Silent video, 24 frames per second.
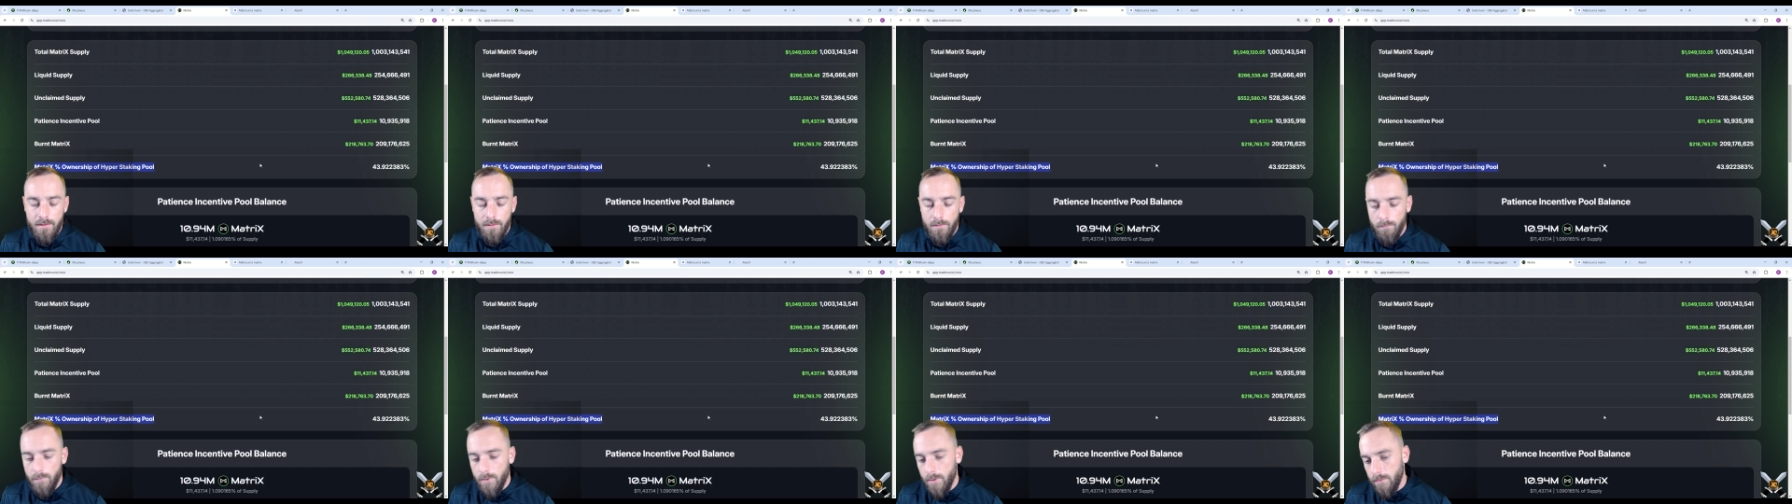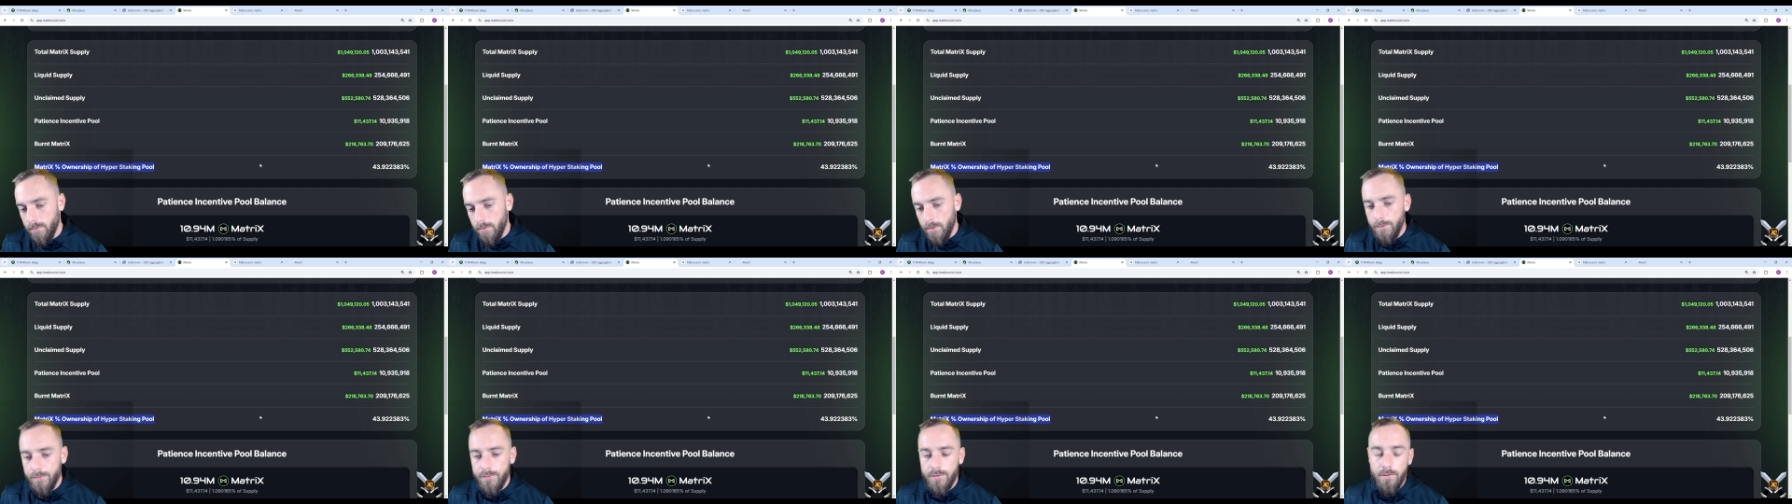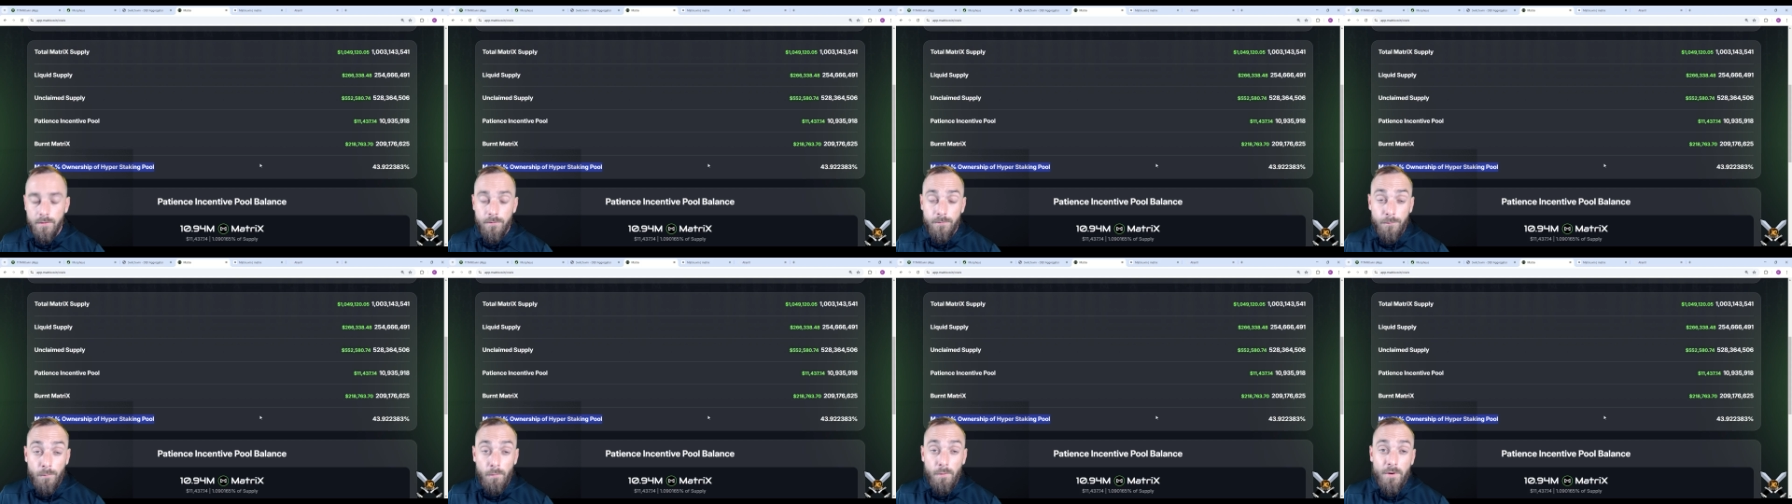well,
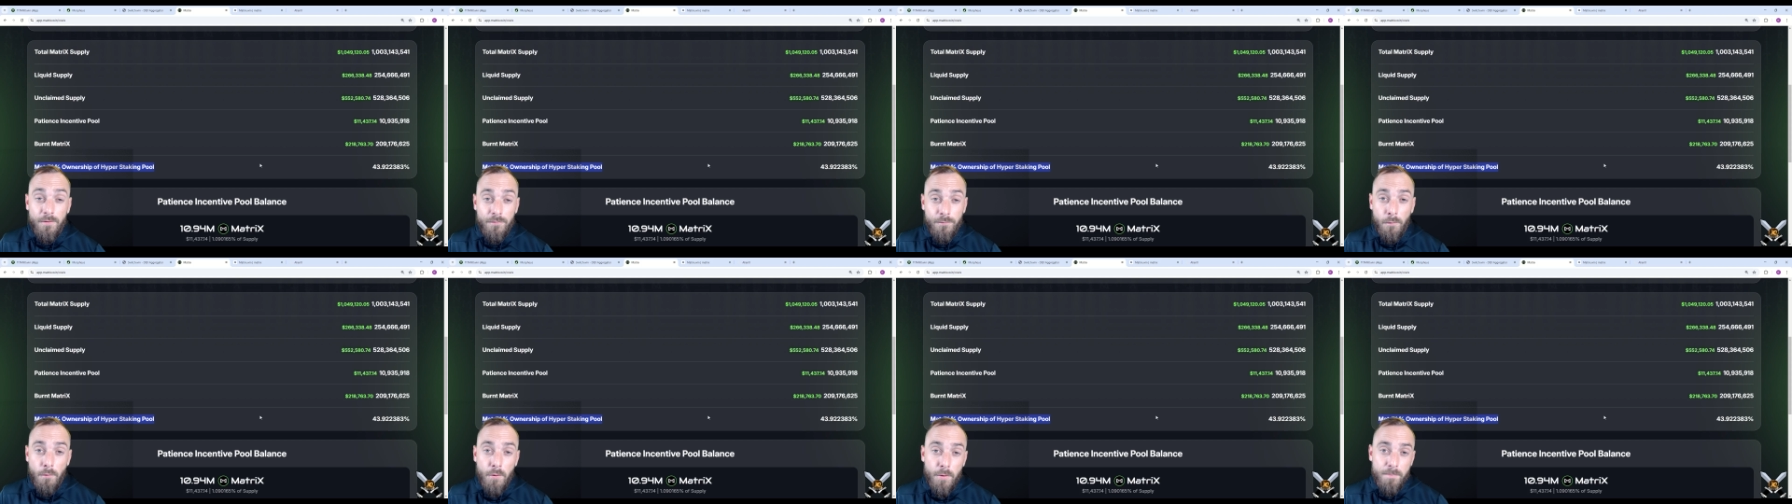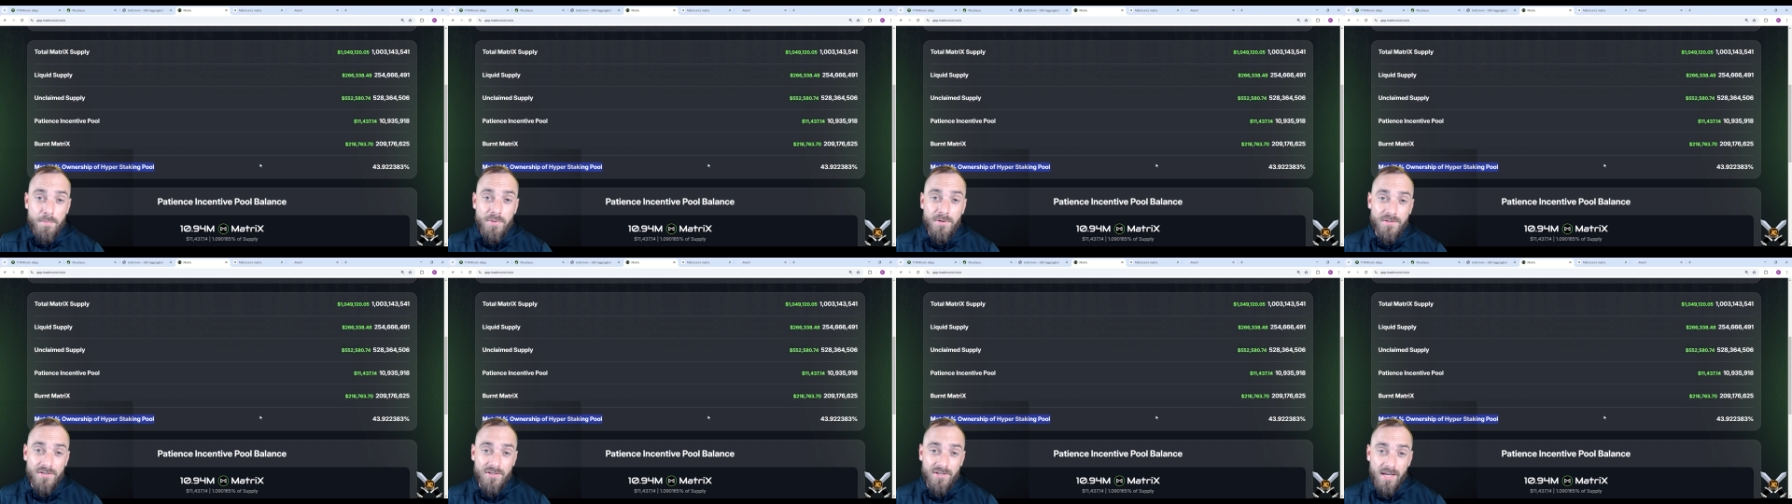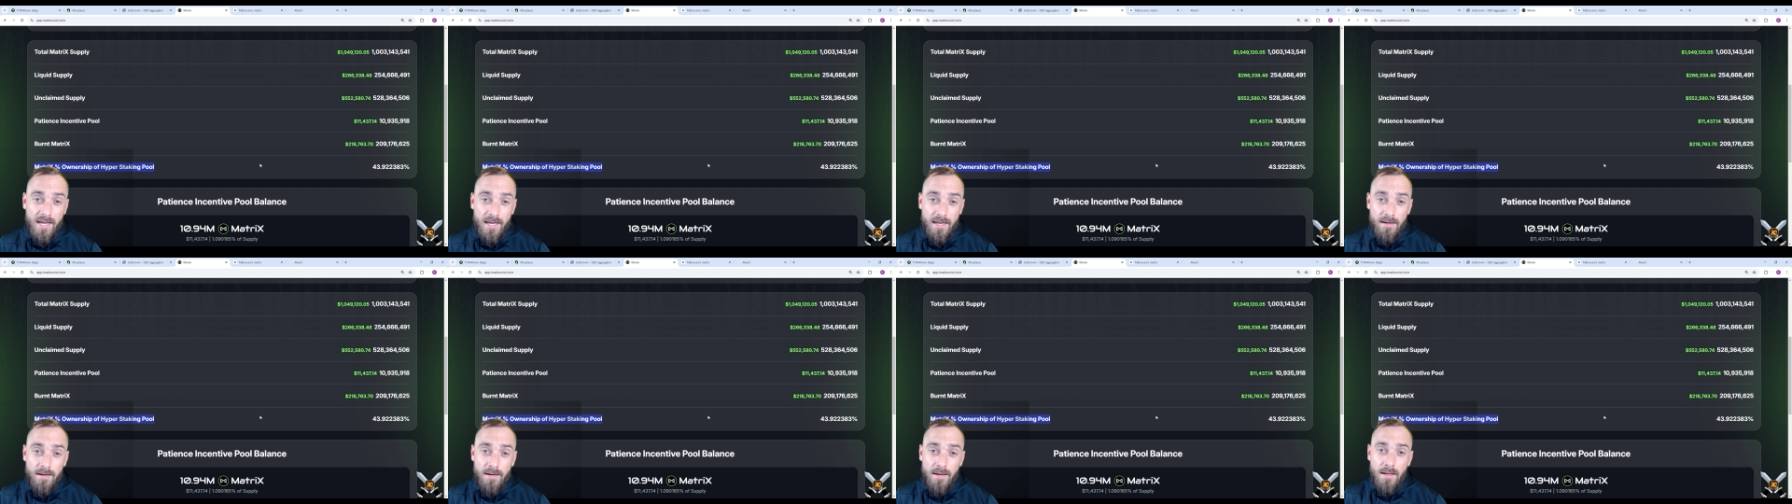closer to
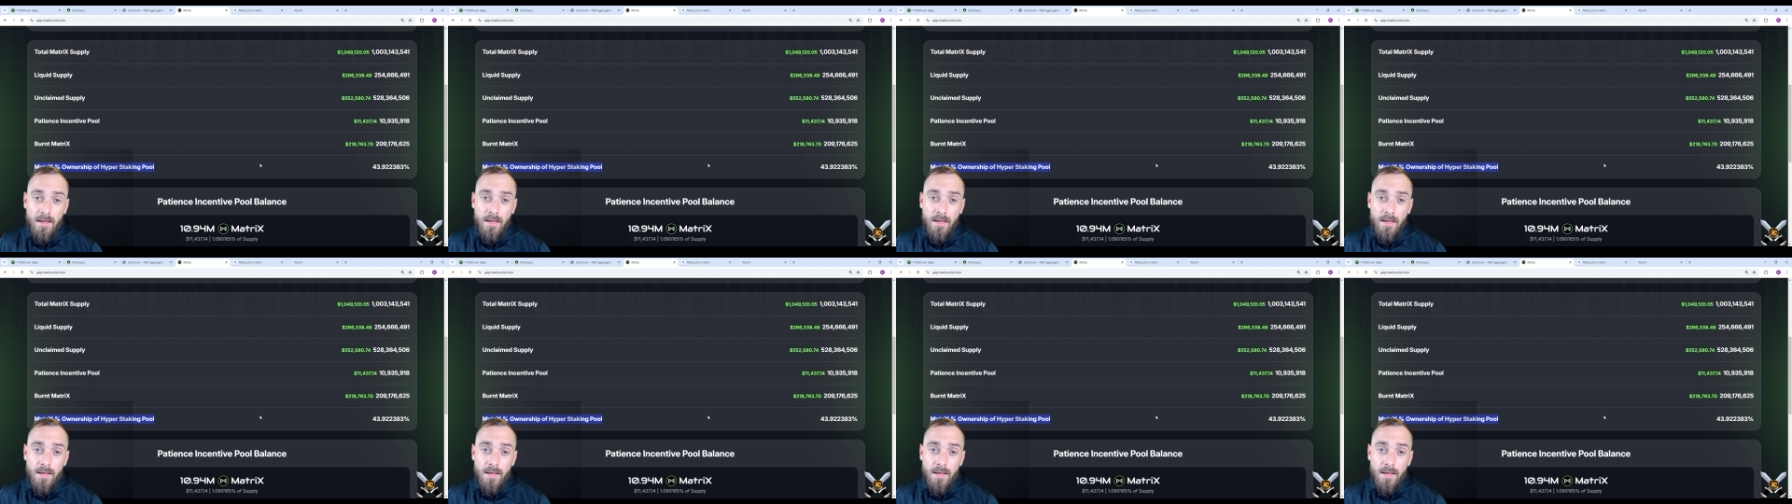44%